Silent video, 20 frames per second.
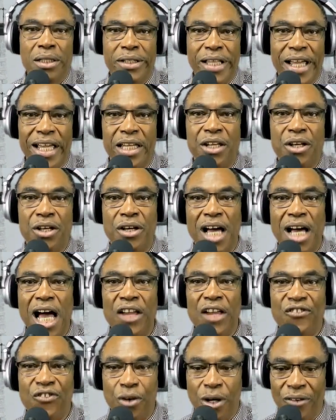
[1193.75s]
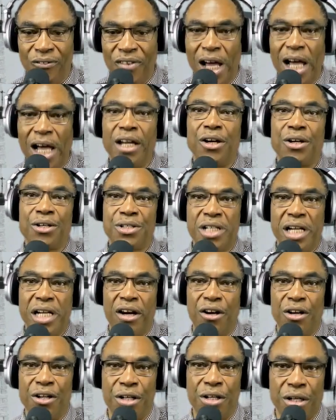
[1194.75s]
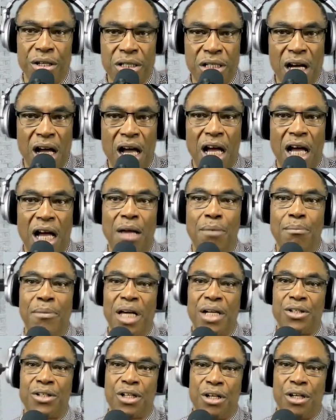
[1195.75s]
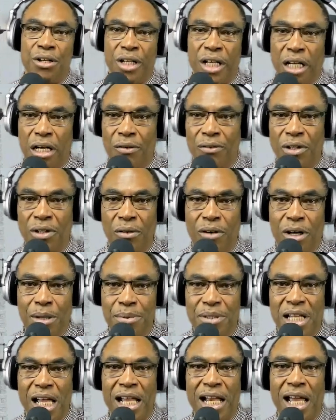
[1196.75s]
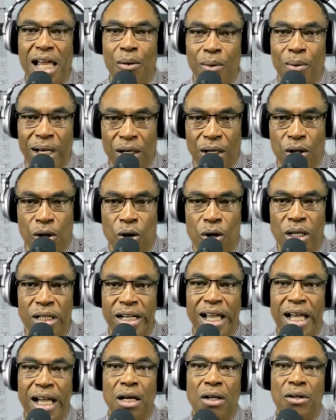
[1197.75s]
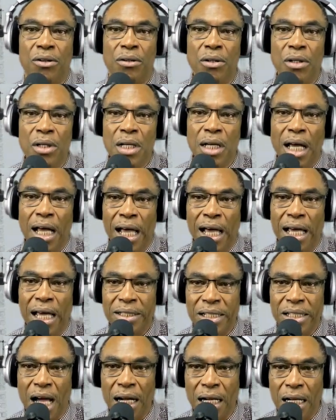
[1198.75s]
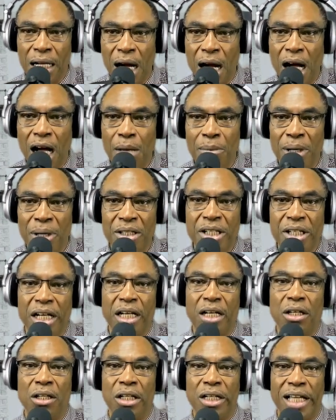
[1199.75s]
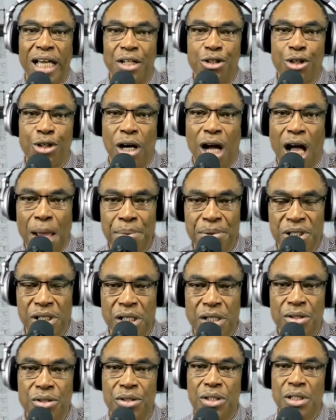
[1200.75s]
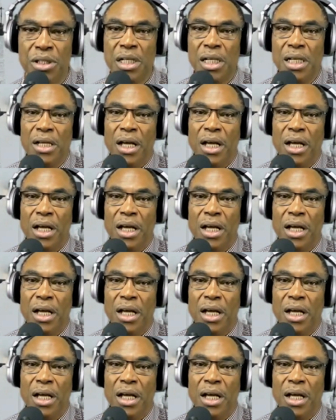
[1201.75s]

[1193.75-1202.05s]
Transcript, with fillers: Thank you guys for the value of sharing your time. Make sure you get over to the website at winincourtnow.com uh, and take a look at your options.